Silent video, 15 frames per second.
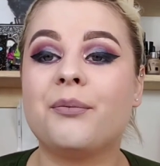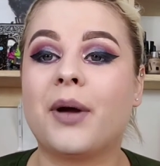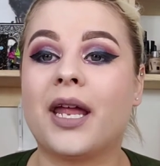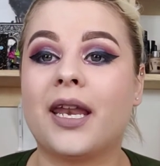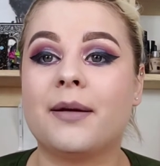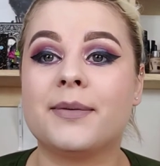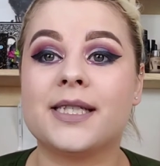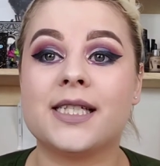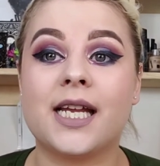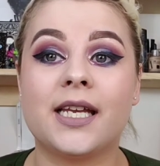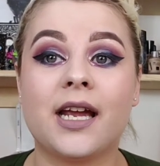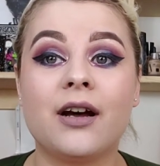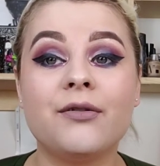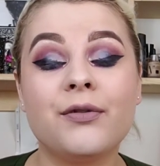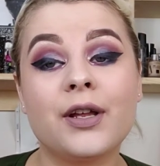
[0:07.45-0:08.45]
My name is
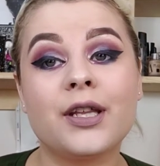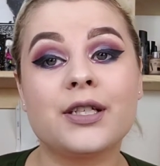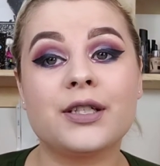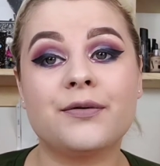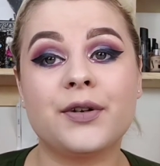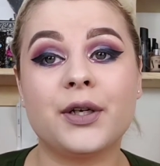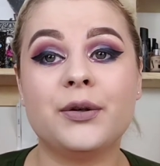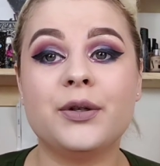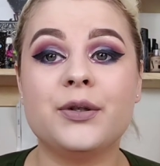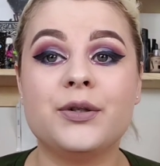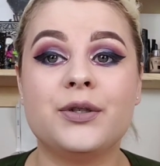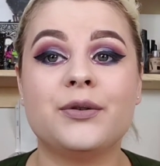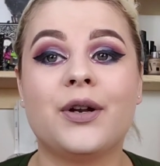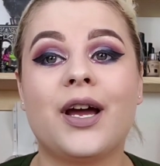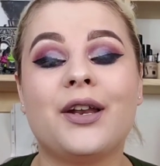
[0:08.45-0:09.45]
Danielle. For those of you who
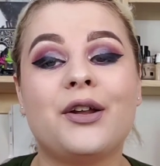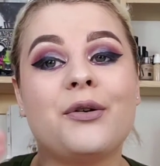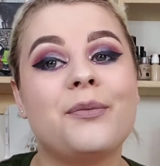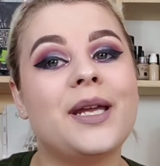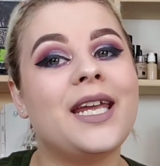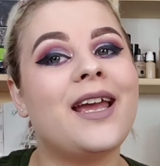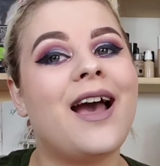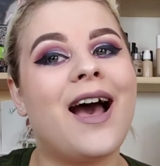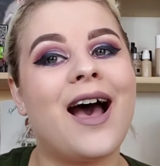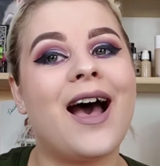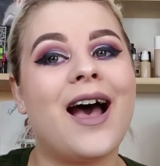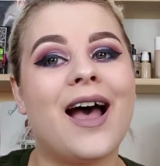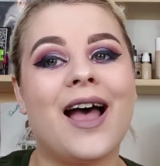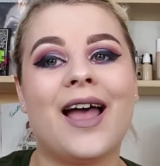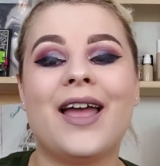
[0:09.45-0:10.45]
do not know me,
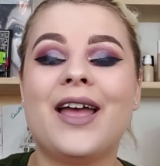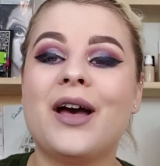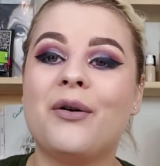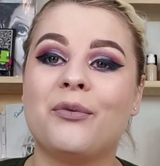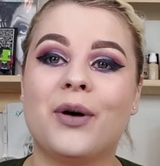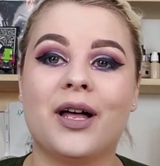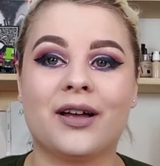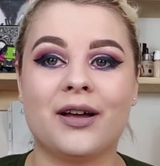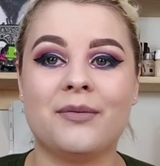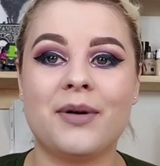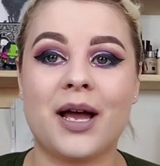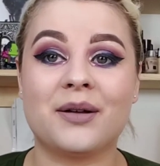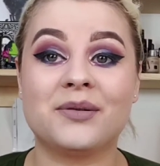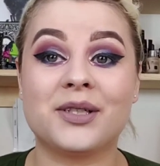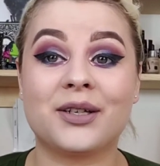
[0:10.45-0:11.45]
hi, welcome.
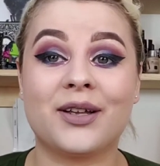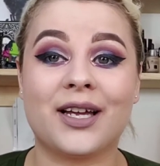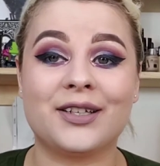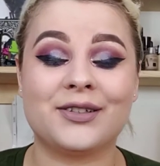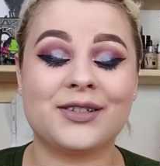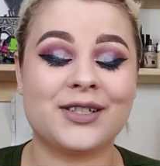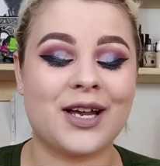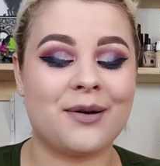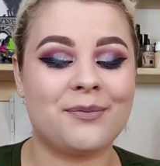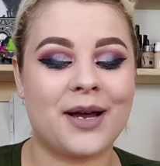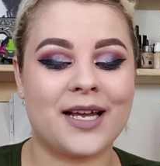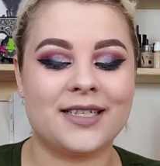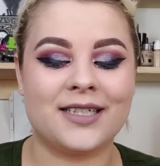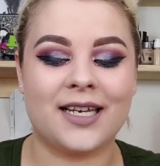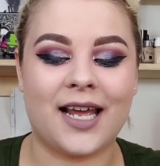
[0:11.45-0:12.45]
I'm so glad you stopped
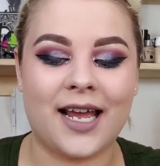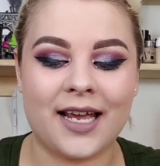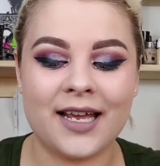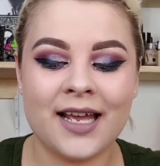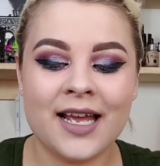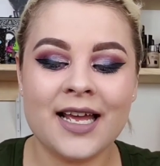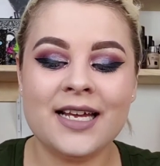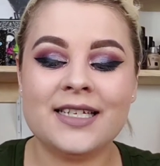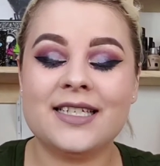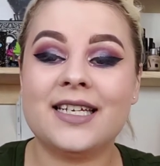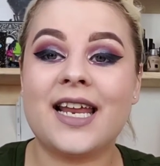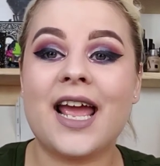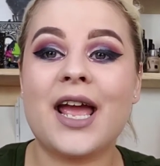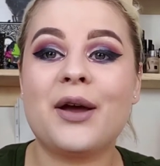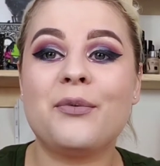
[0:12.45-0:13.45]
by today.
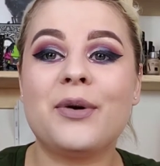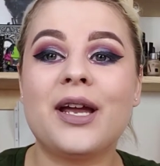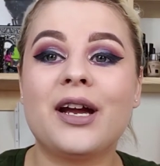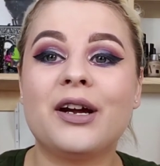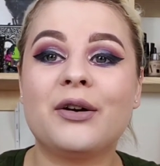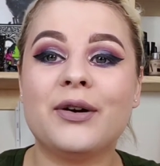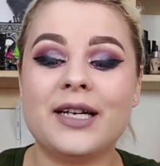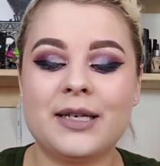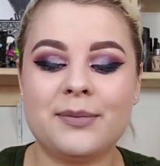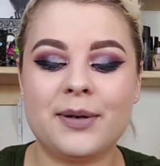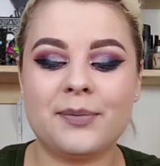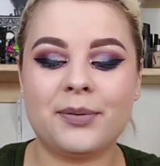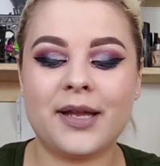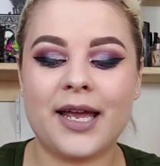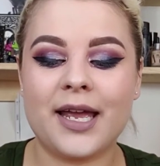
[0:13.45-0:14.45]
Today we are going to
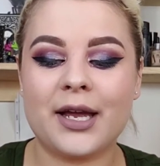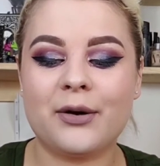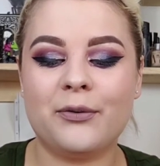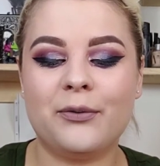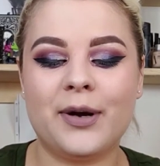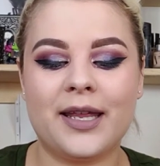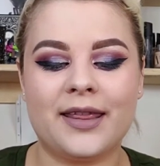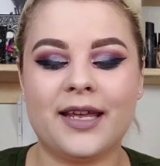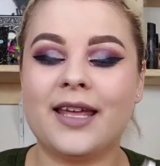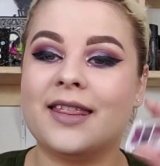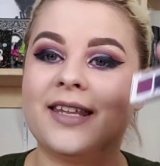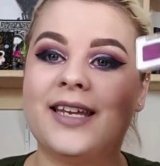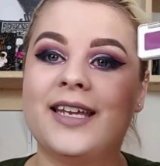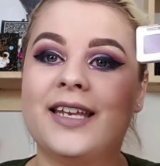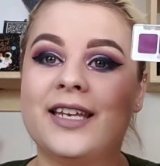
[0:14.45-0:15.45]
be playing with
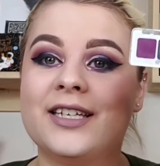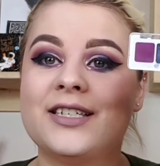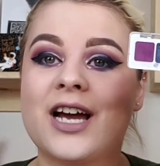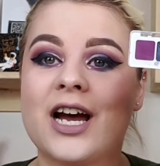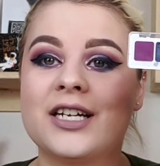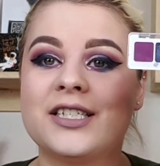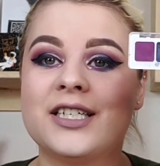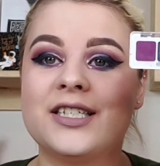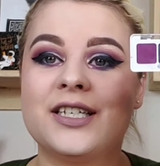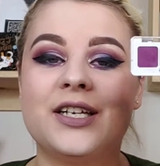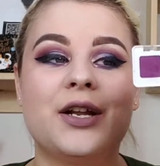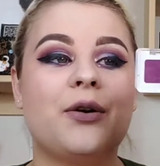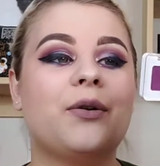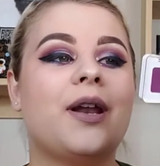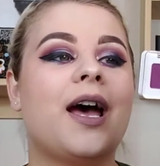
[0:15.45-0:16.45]
the Natasha
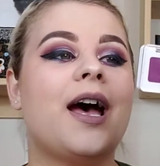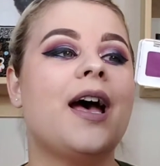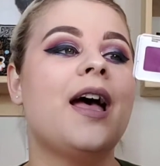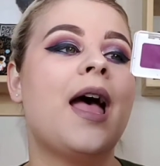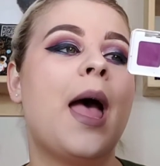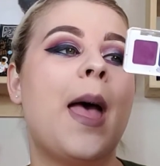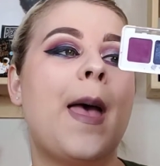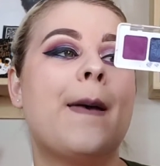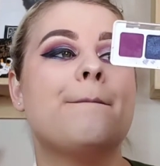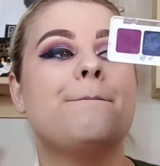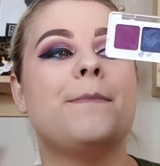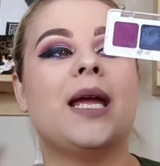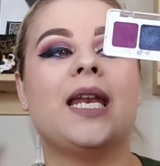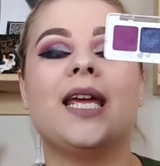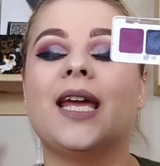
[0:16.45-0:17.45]
Denona
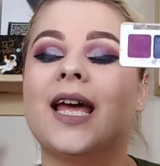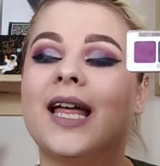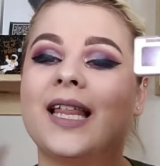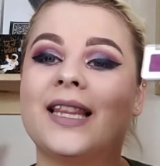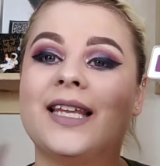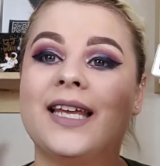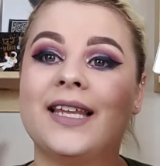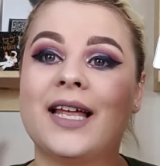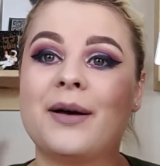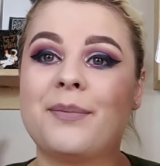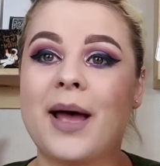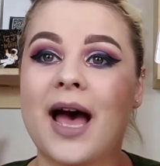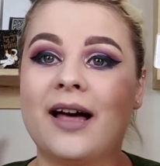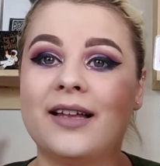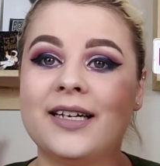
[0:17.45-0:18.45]
Mini
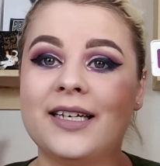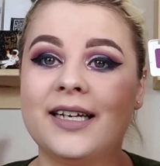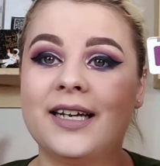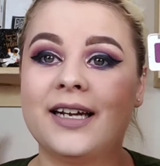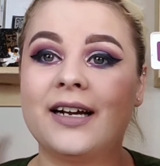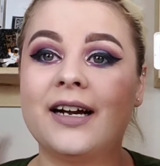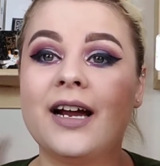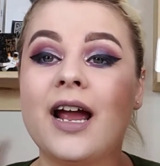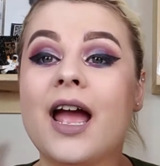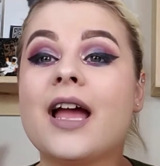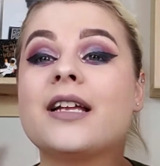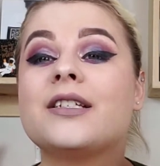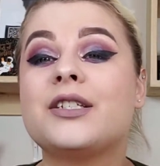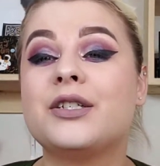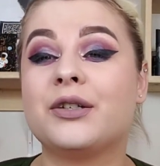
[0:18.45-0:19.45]
Lila palette here
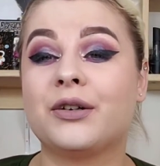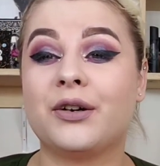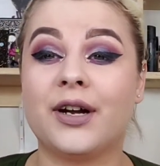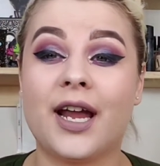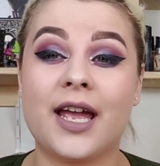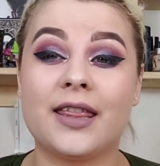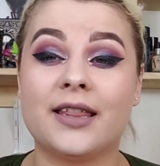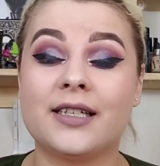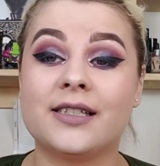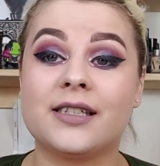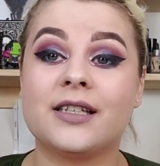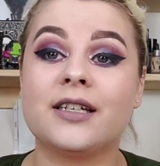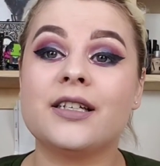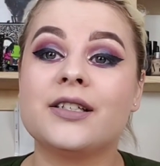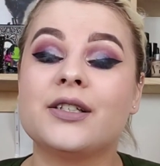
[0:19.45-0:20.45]
and to create
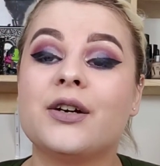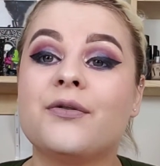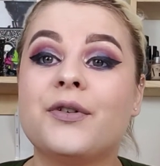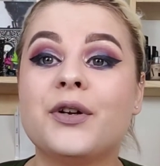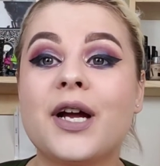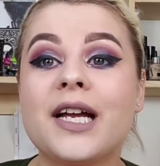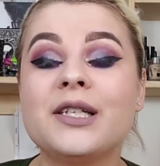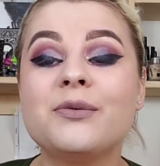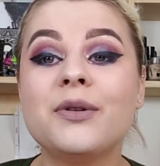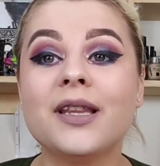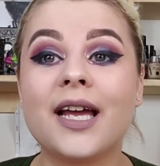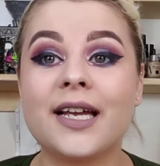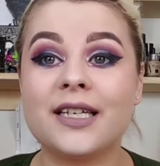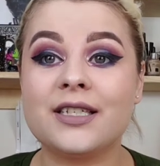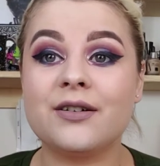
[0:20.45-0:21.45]
this look. So if you guys
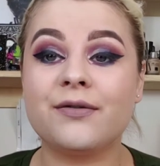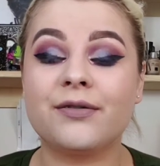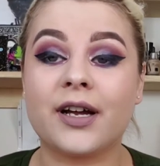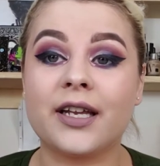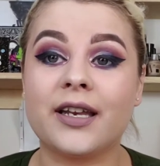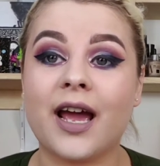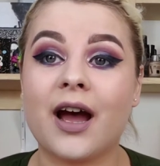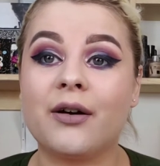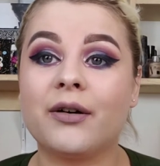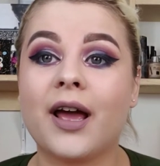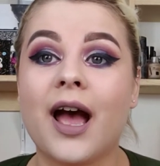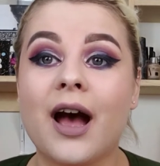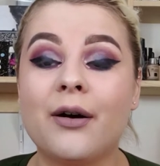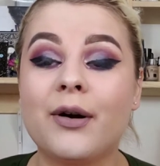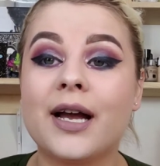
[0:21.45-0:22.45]
would like to find out
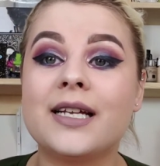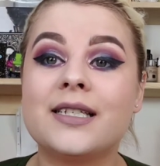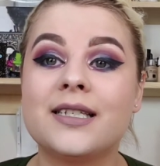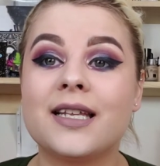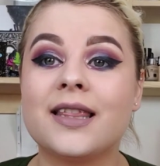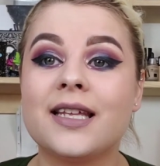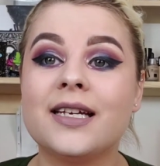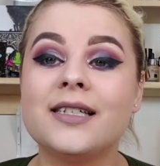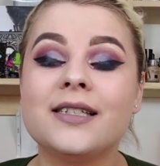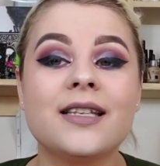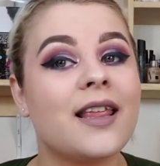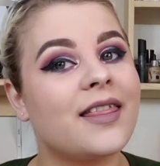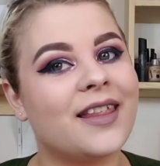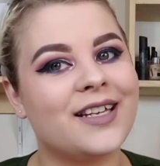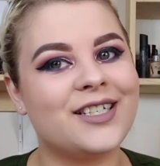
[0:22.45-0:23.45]
how I did
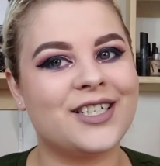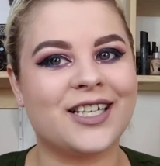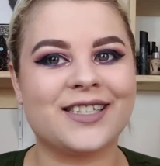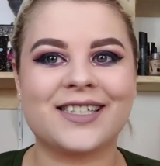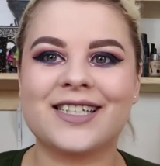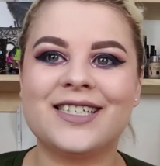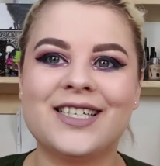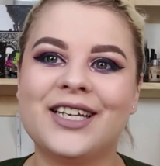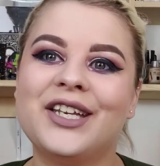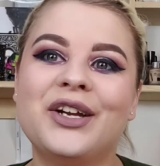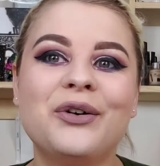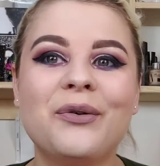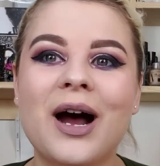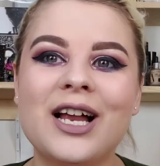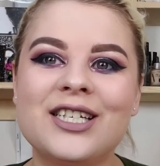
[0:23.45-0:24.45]
this, then just
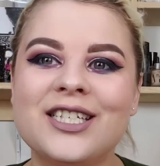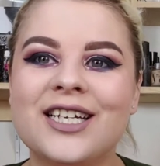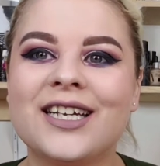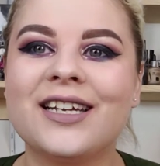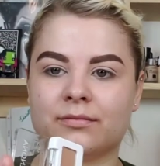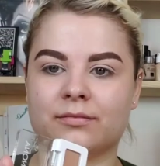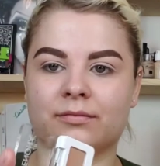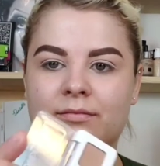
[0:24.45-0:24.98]
continue watching.